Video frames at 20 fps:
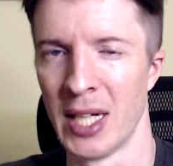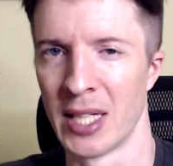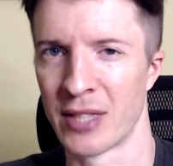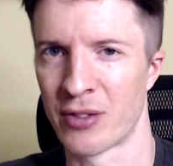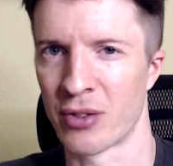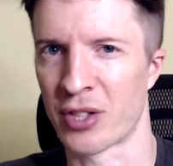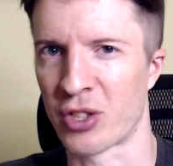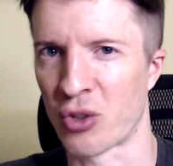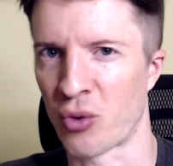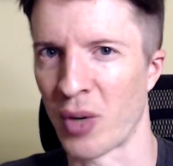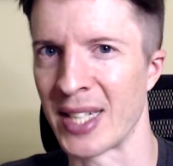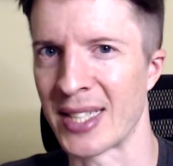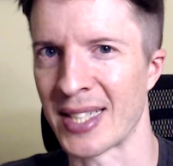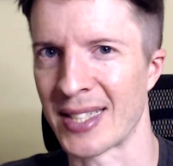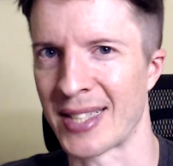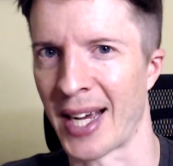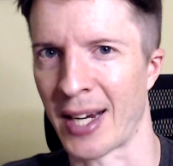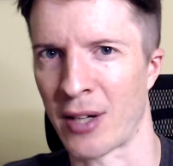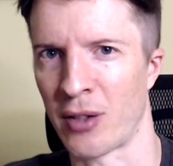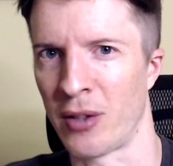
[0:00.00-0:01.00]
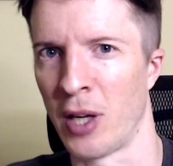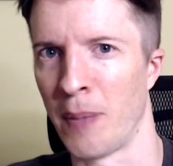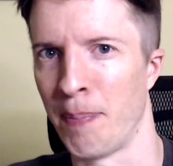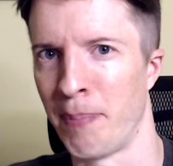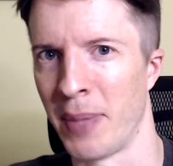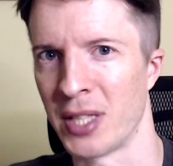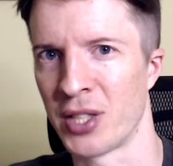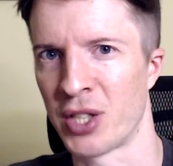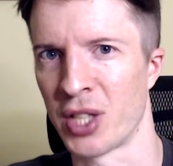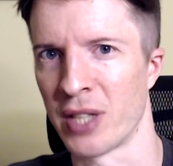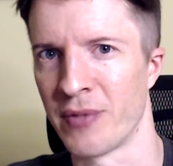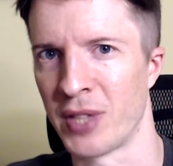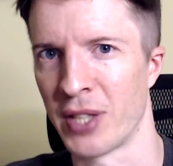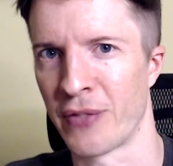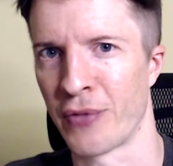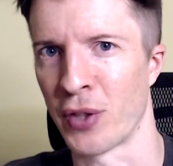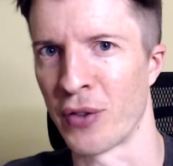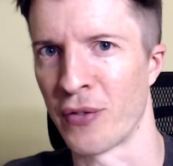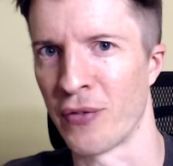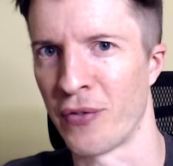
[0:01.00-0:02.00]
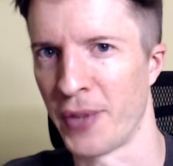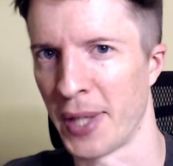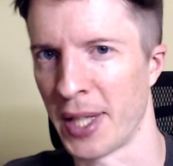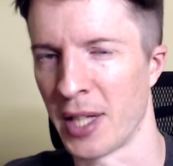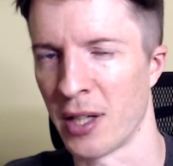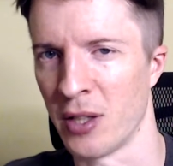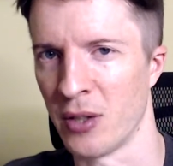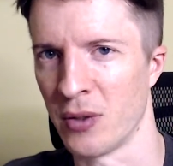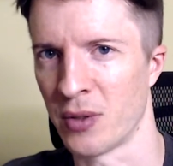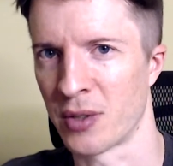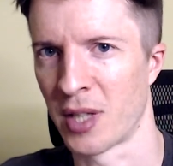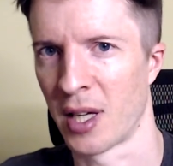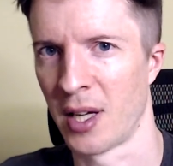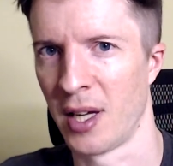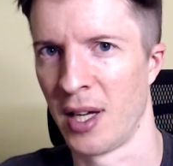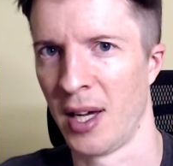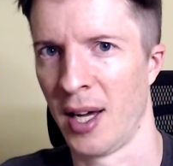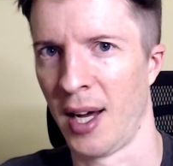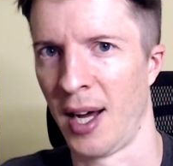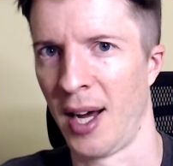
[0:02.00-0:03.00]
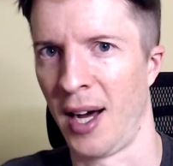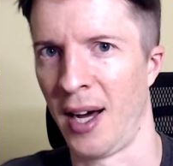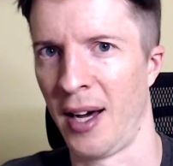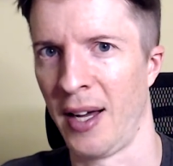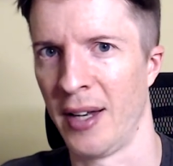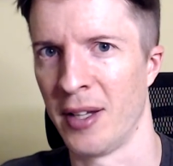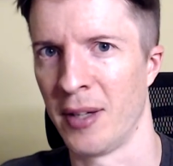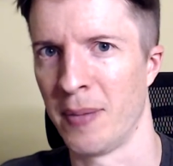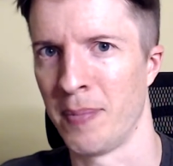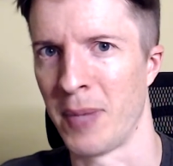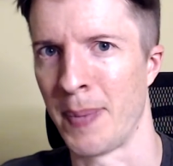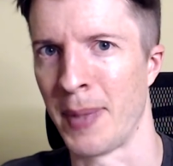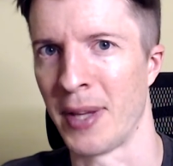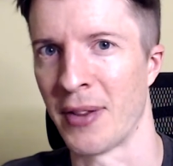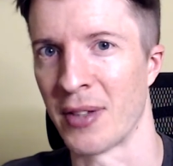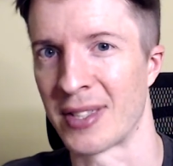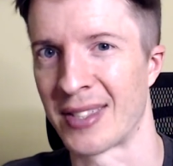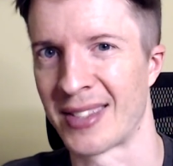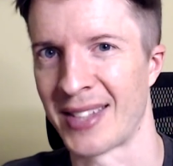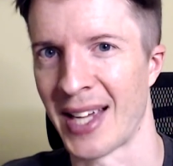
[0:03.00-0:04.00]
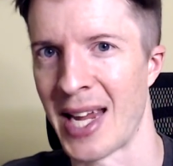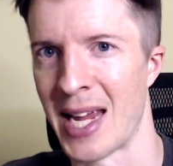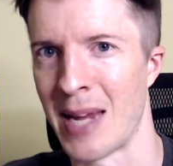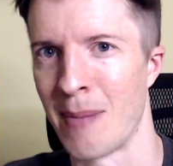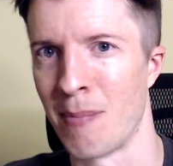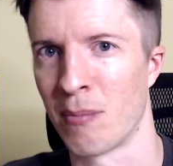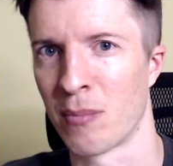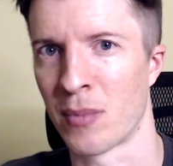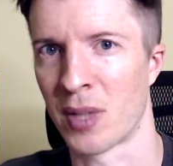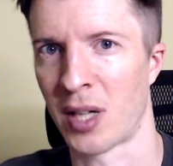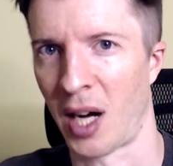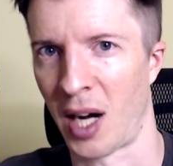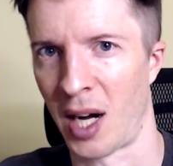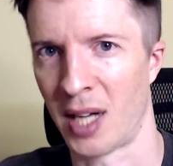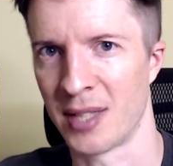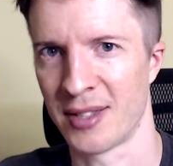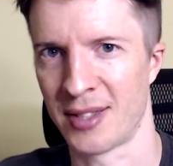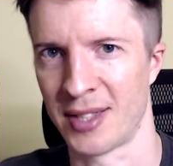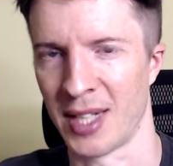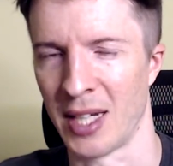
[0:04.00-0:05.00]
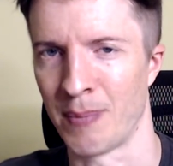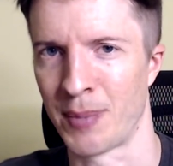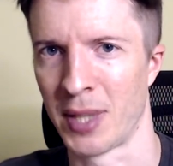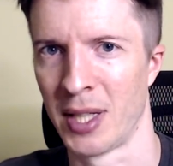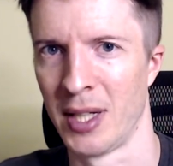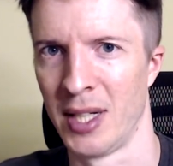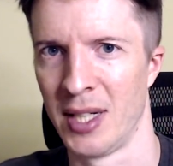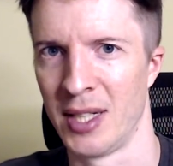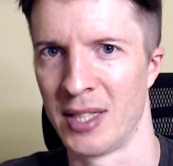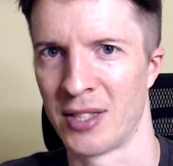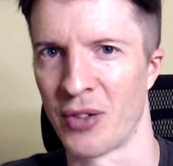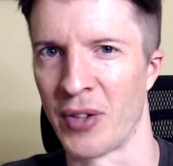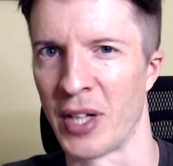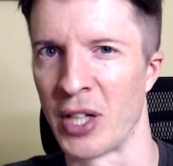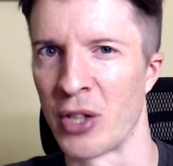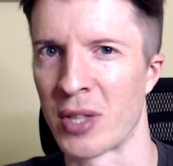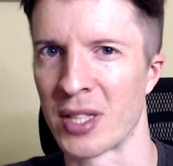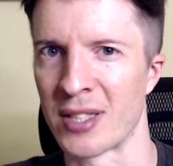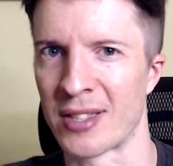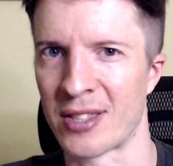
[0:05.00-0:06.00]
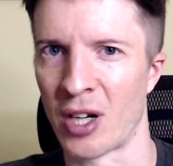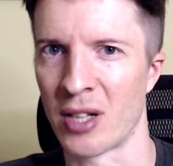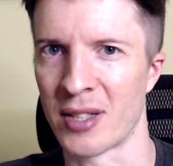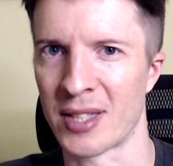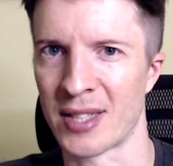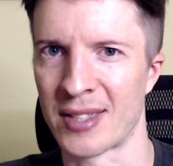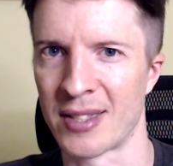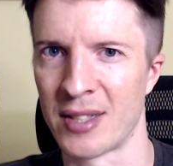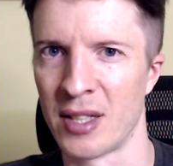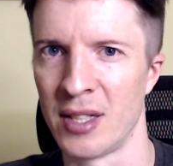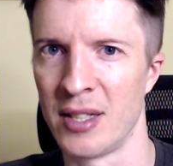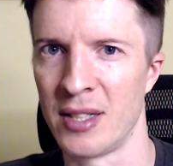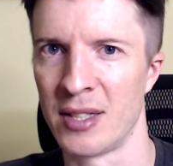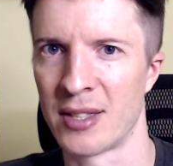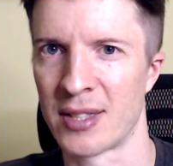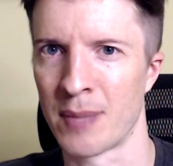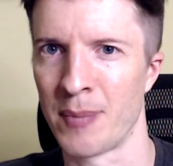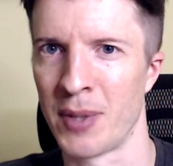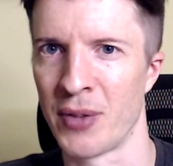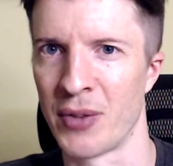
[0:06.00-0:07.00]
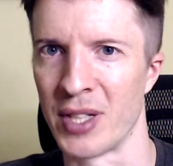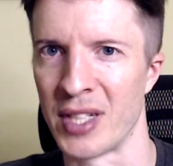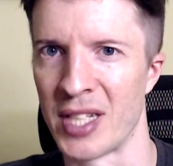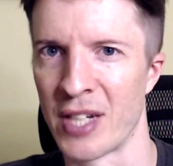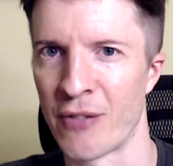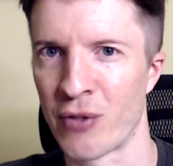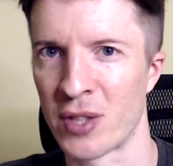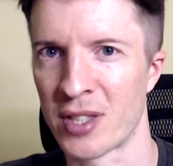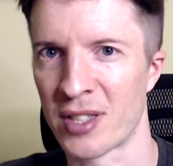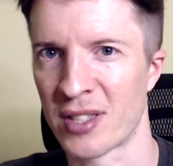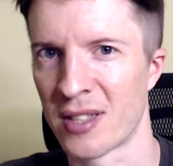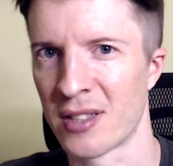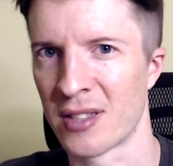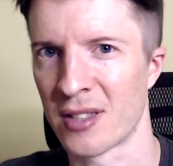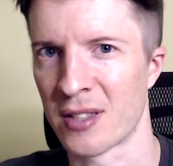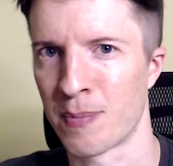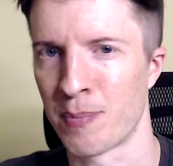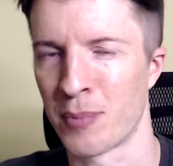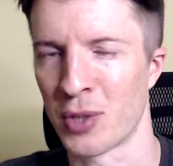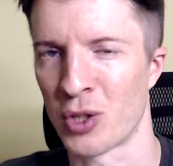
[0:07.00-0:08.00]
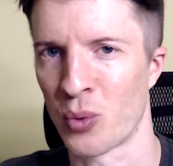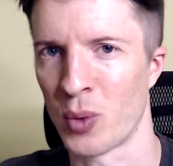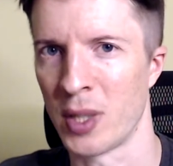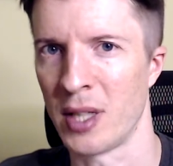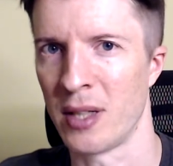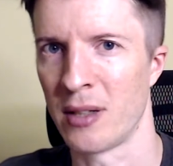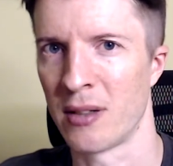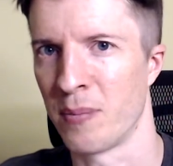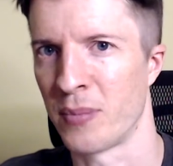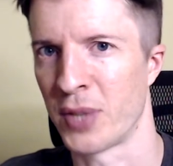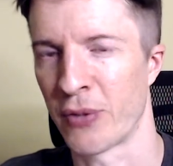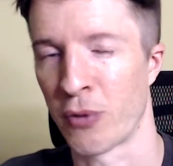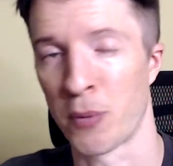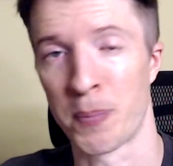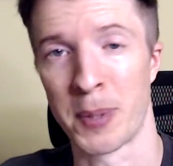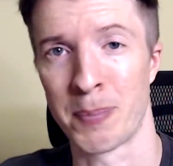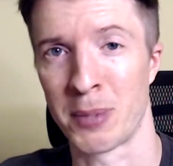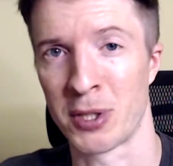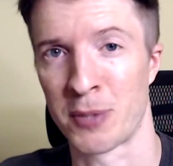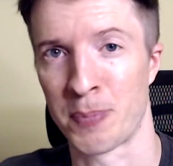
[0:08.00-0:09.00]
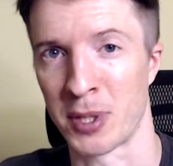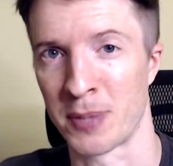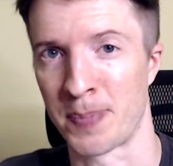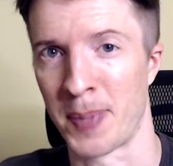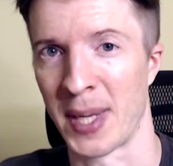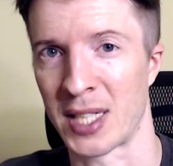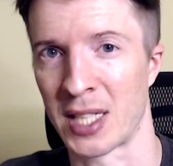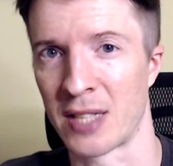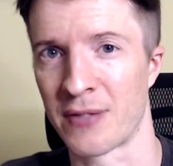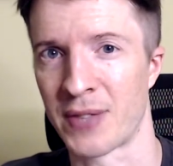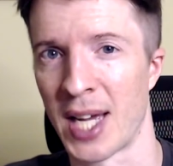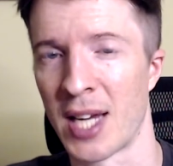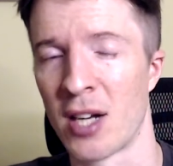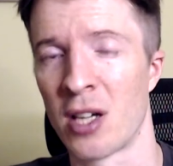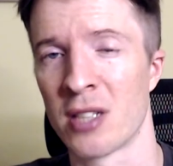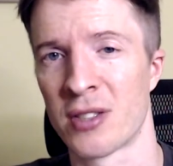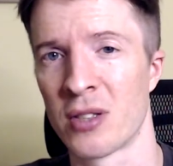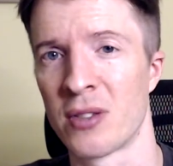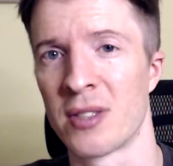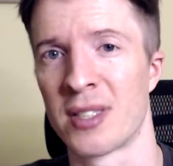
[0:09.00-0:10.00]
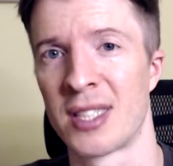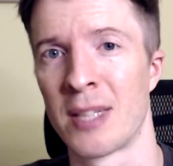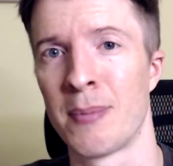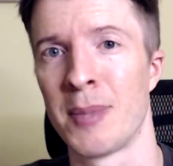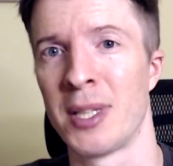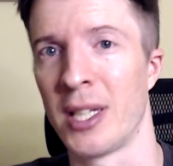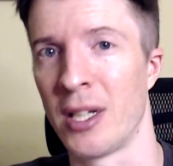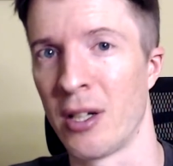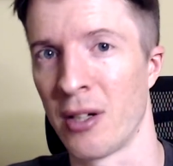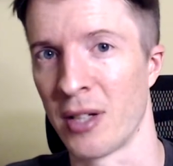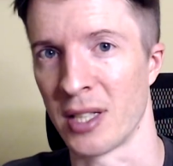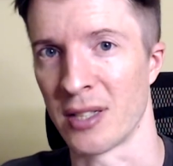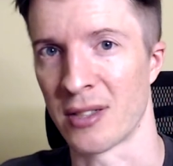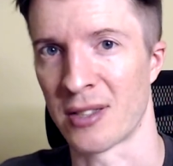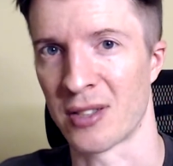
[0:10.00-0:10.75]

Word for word: So it's great to tackle a bunch of different videos on maybe the same concept so that you can start to see some of the differences between different people's perspectives and also the similarities.